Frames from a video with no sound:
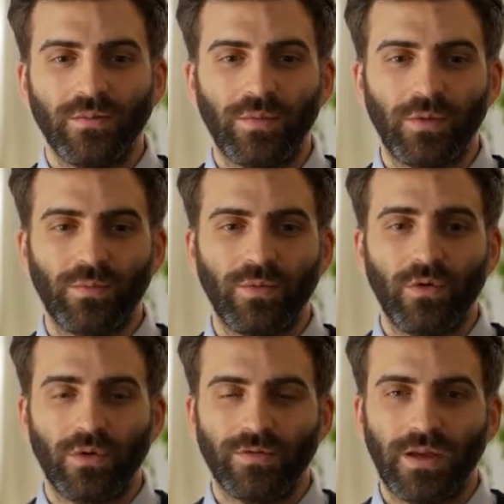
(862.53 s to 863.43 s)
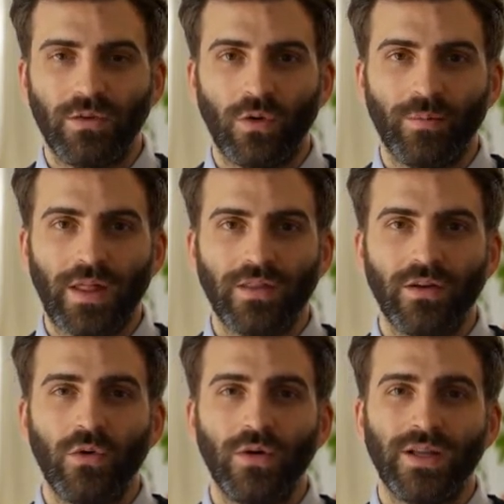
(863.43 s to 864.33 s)
buprenorphine or
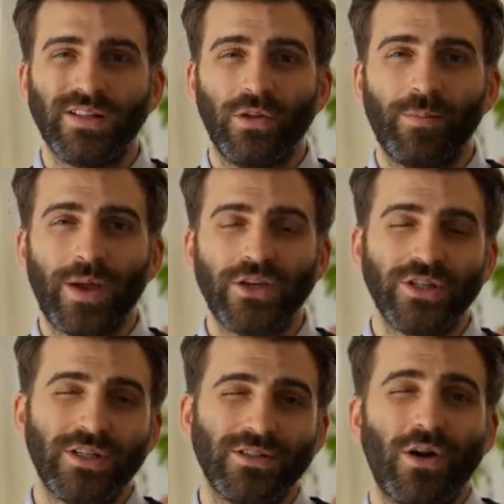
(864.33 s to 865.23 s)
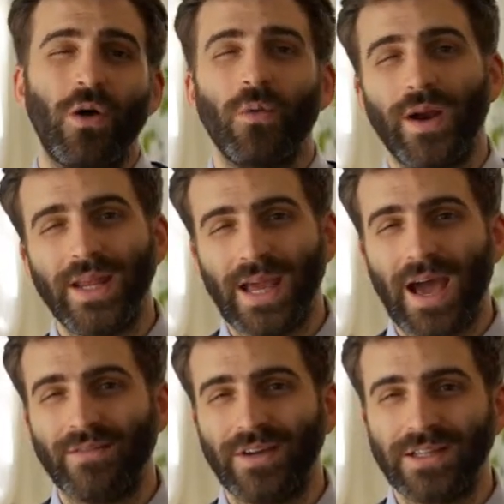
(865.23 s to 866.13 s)
methadone until the patient is already
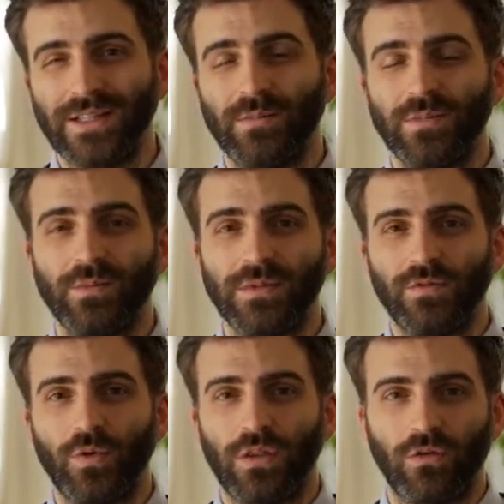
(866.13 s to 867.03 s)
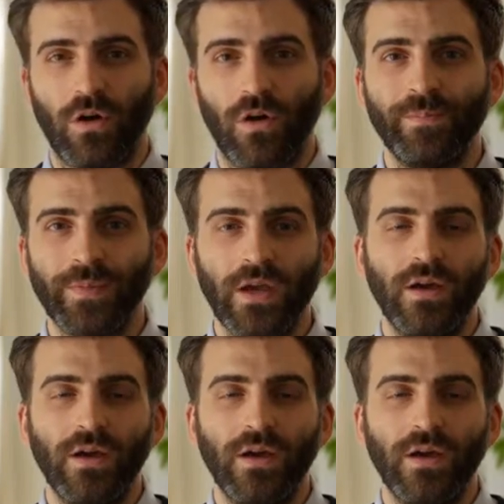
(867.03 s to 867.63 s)
having symptoms of withdrawal.